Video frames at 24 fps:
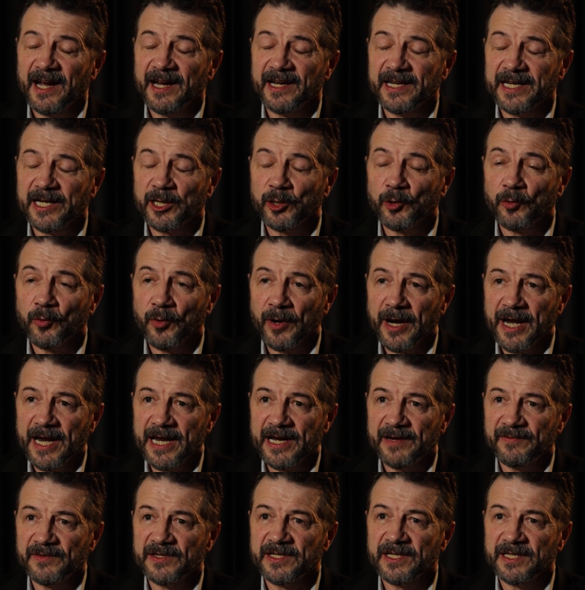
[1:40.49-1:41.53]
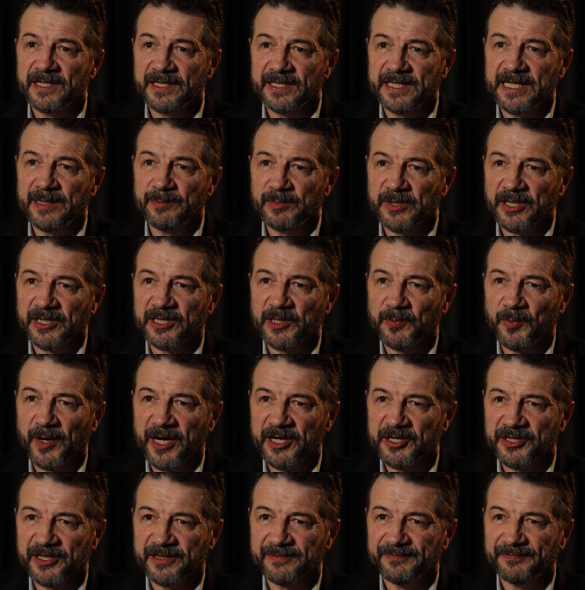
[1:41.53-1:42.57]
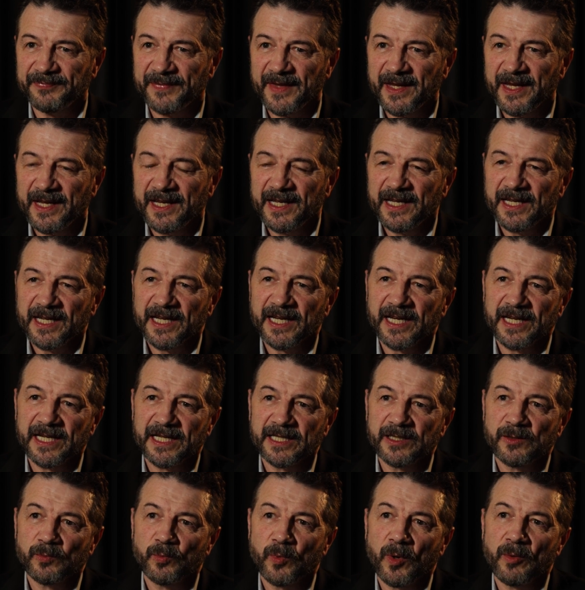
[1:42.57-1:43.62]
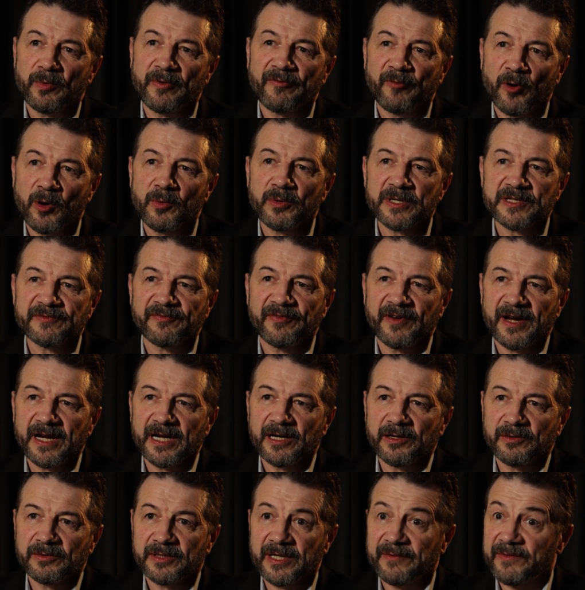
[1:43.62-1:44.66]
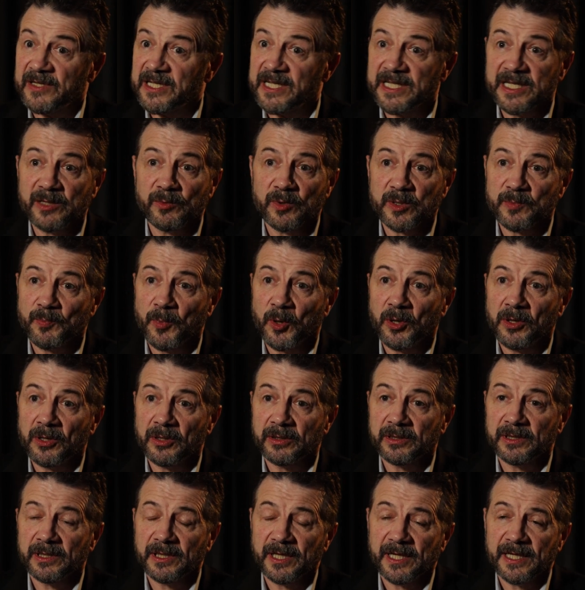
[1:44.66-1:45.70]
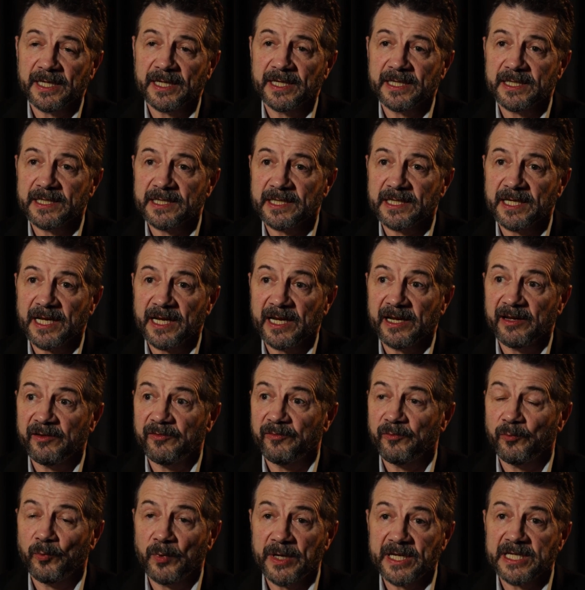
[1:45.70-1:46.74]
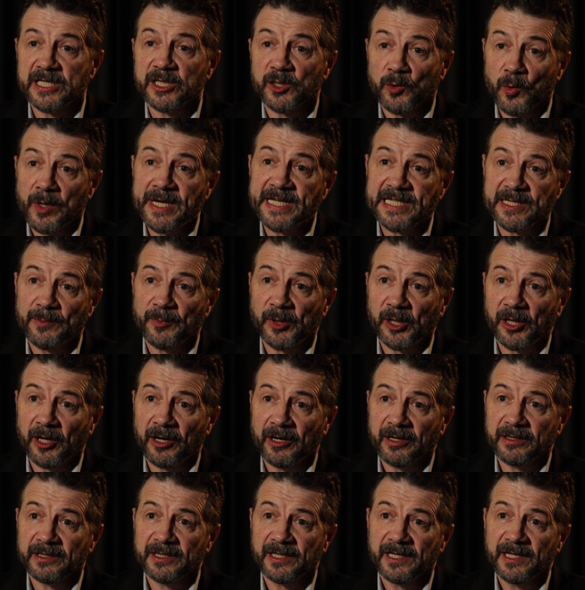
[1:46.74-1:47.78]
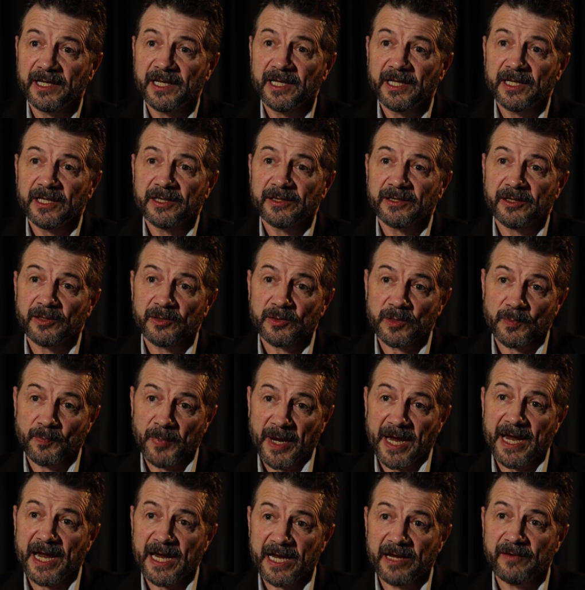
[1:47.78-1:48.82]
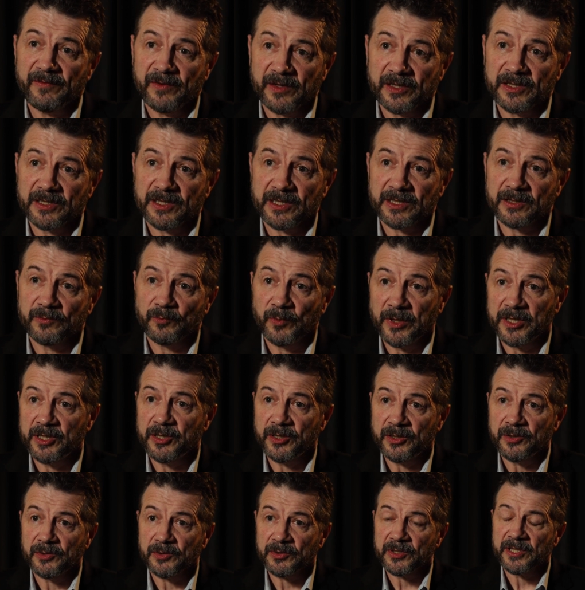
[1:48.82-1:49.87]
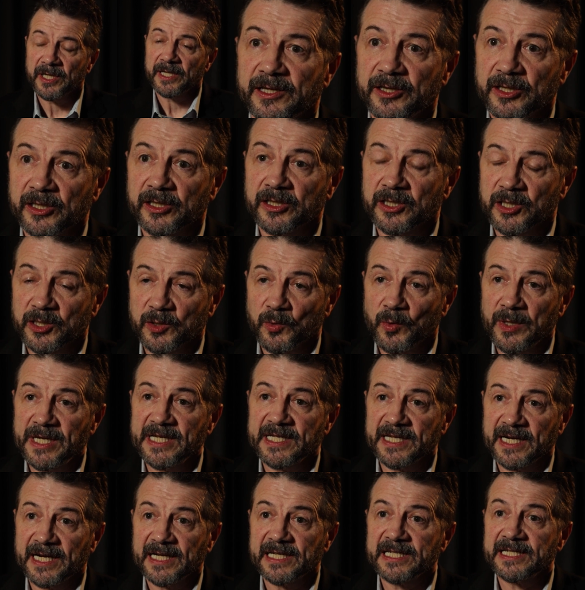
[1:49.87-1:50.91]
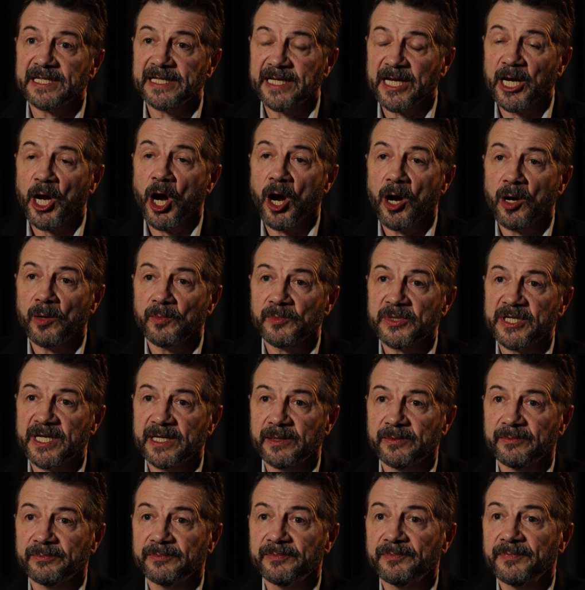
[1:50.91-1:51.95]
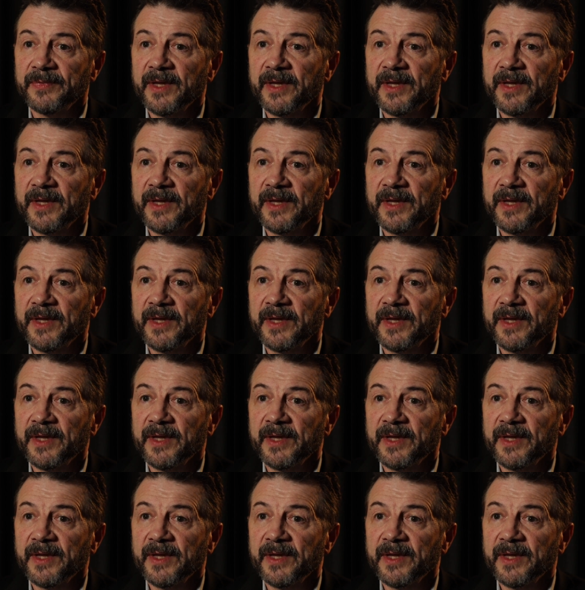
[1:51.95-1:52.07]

He craves deep touch pressure. And what we've always found ever since he was born is if we squeeze him a lot, those behaviors reduce and the squeezing actually calms him.